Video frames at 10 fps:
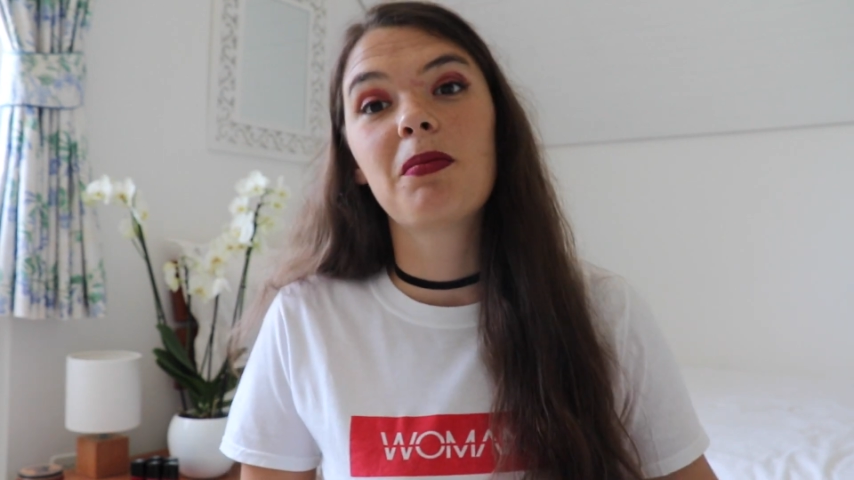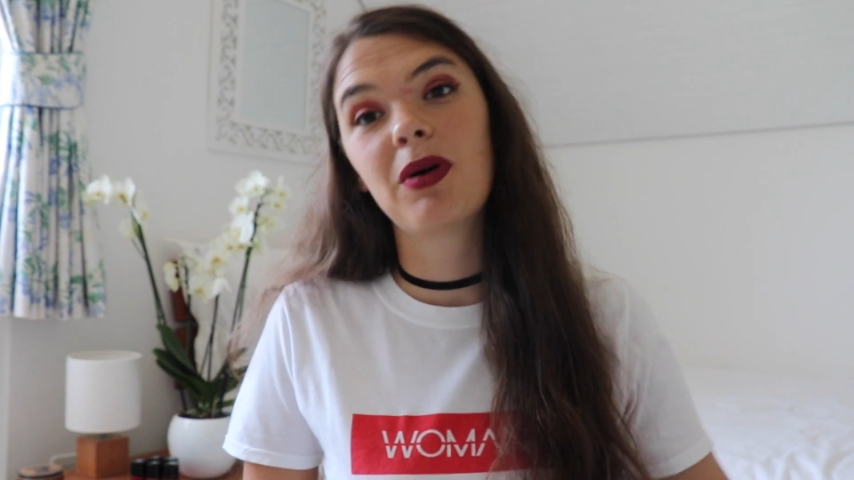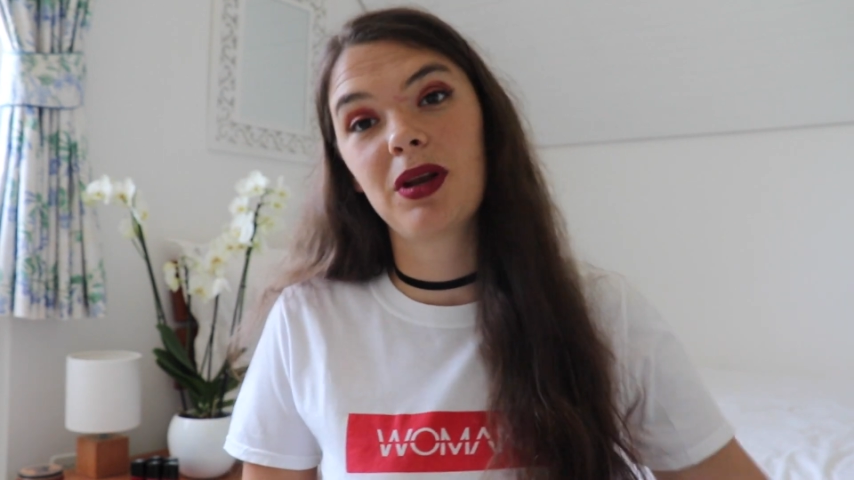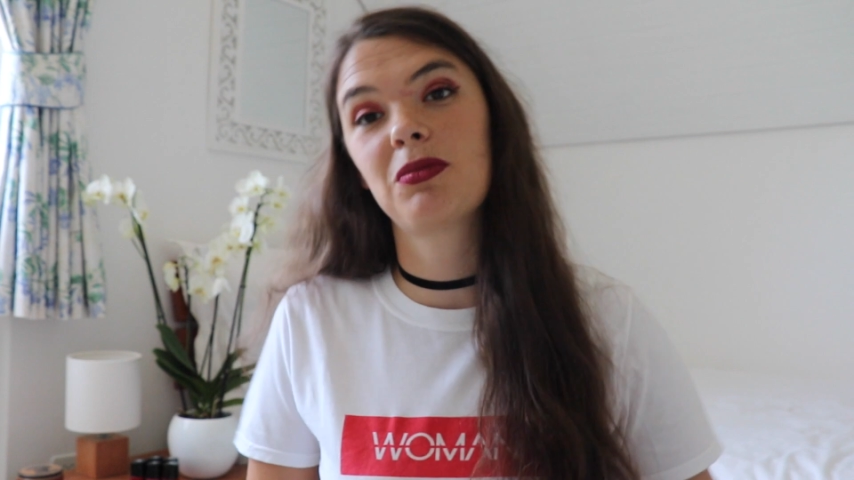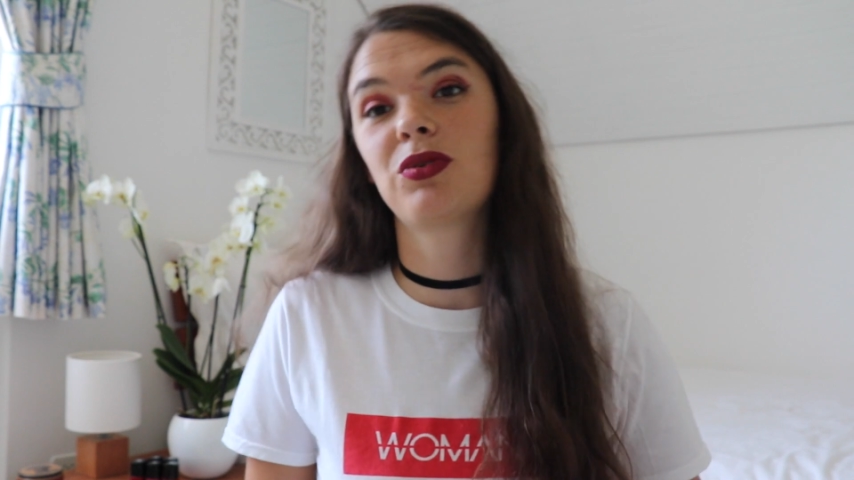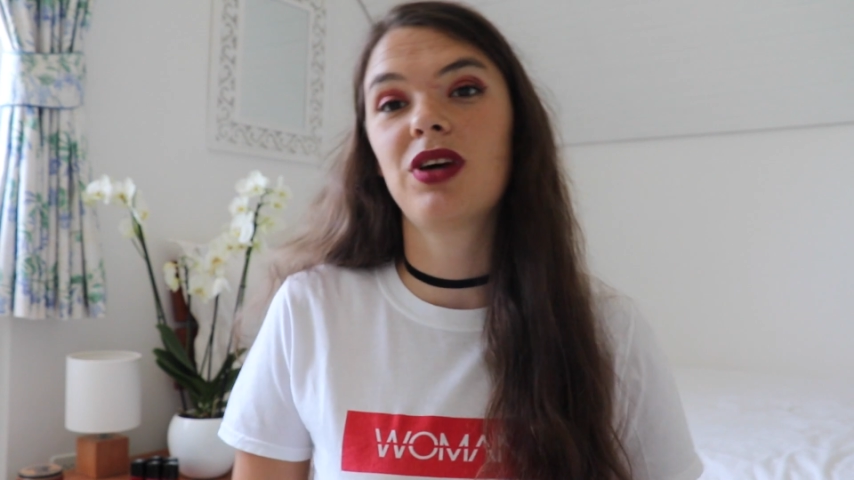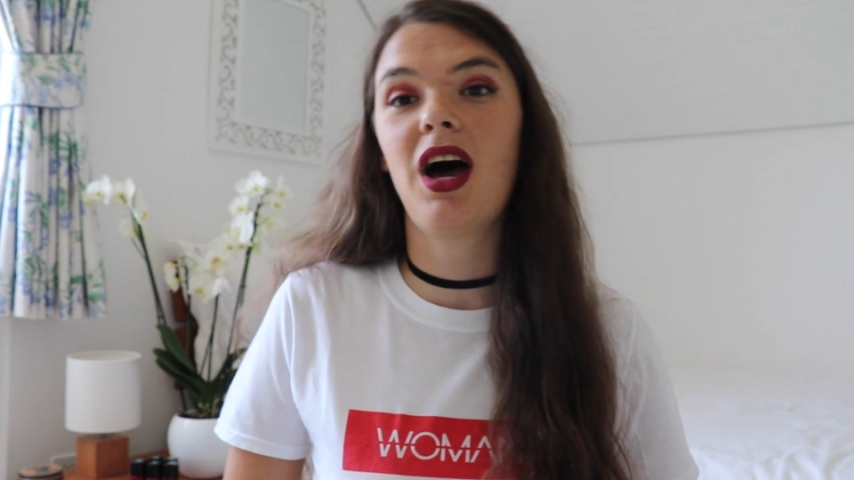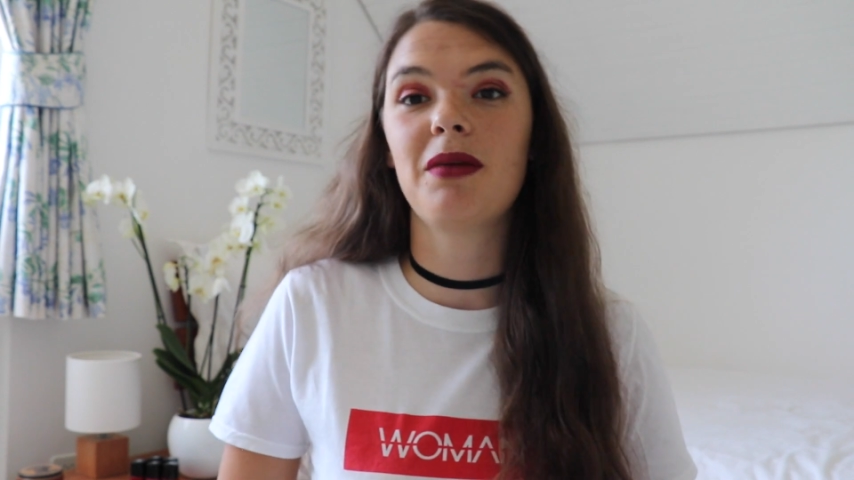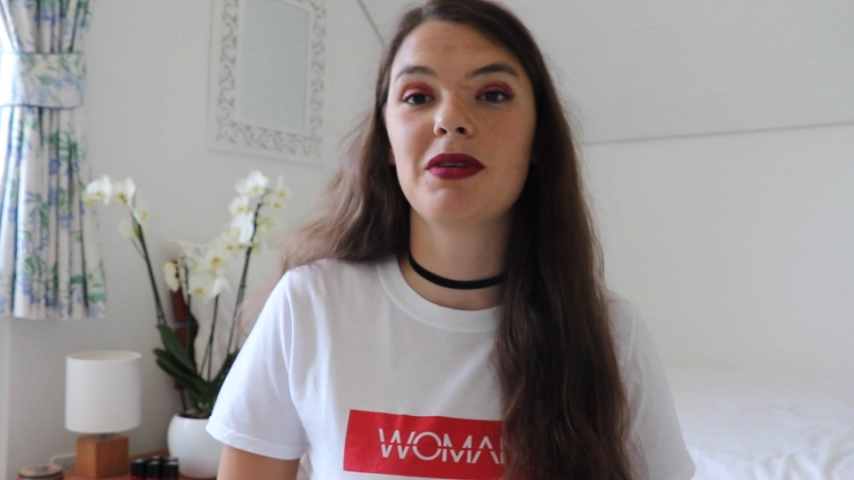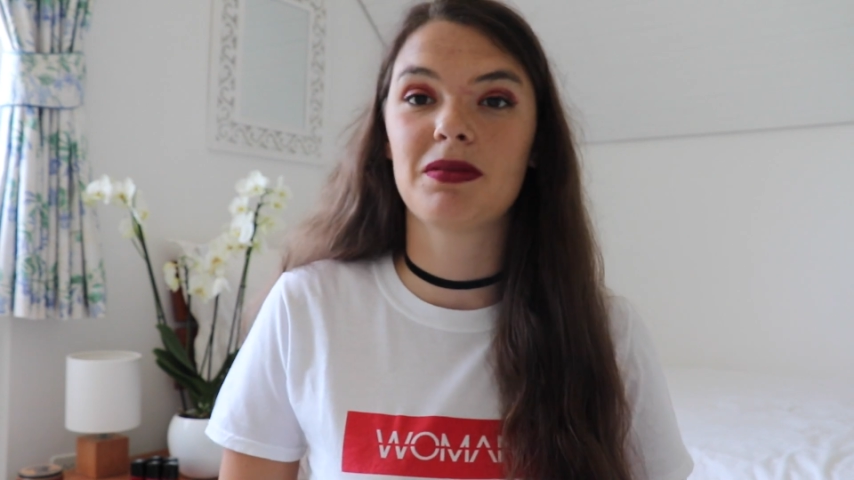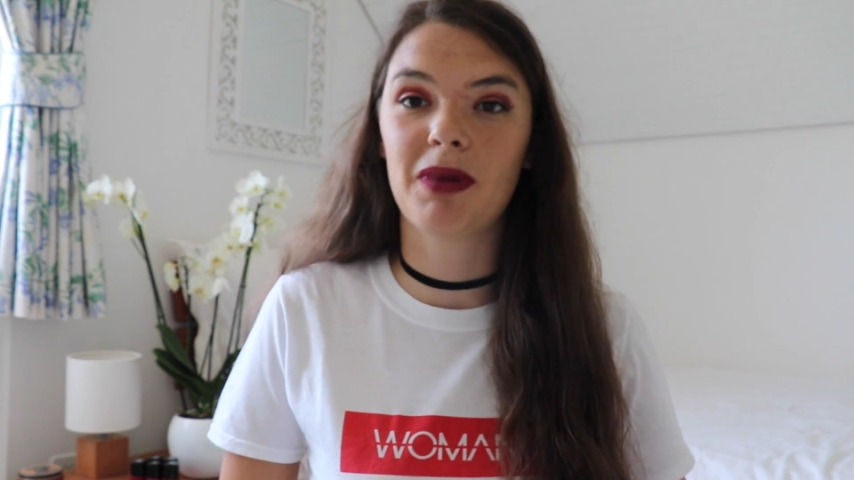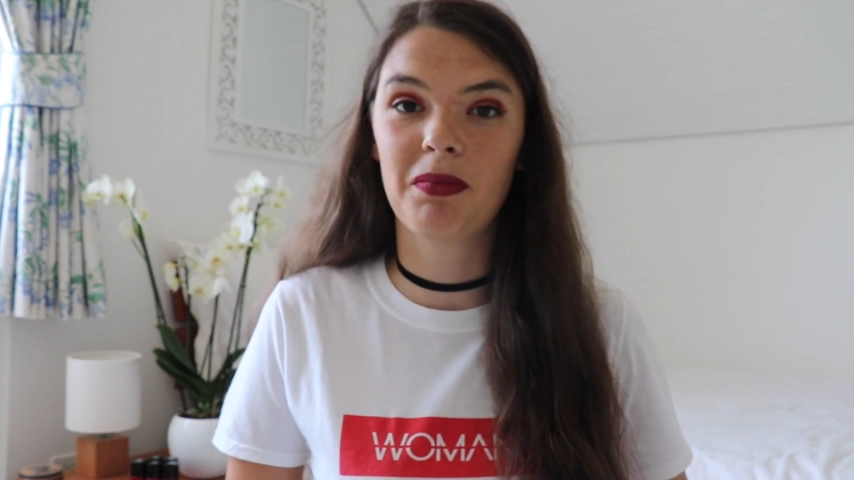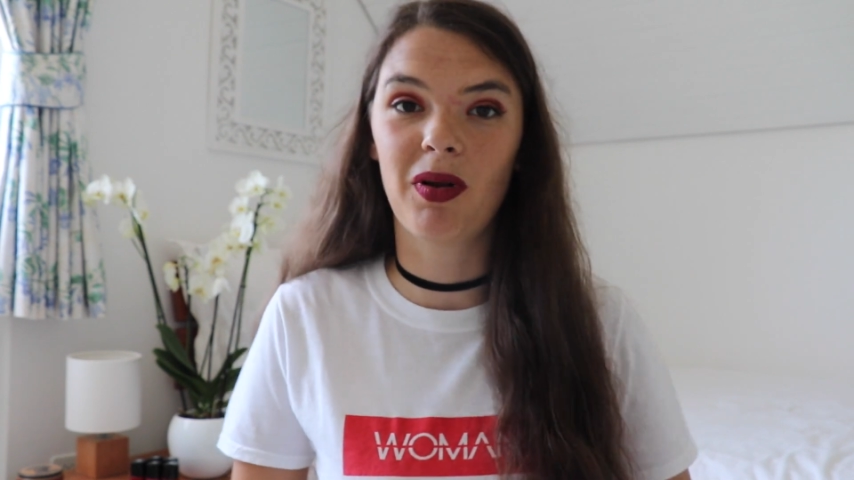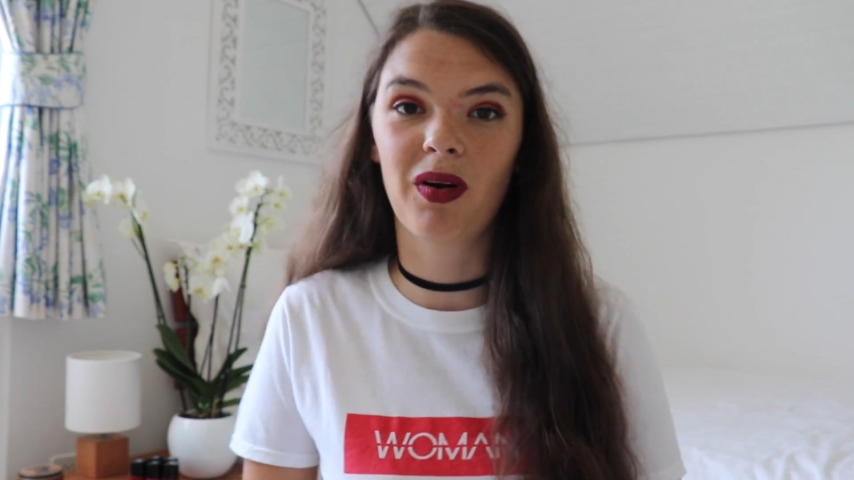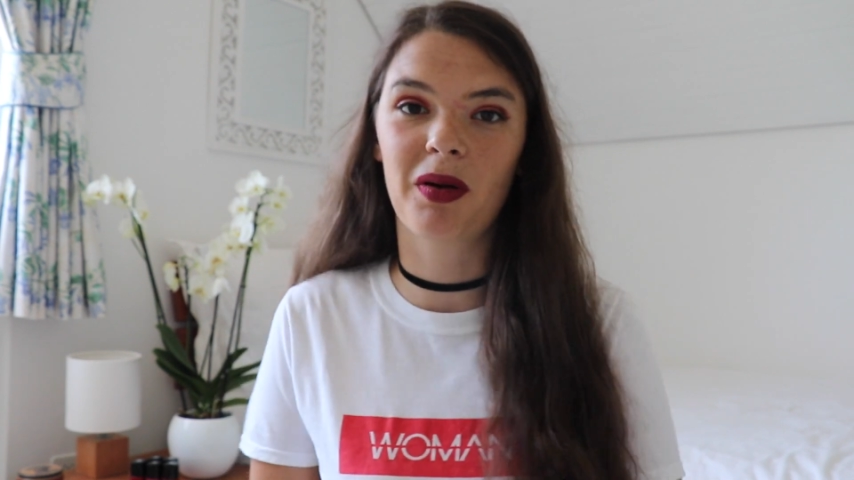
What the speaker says: putting more time into my blog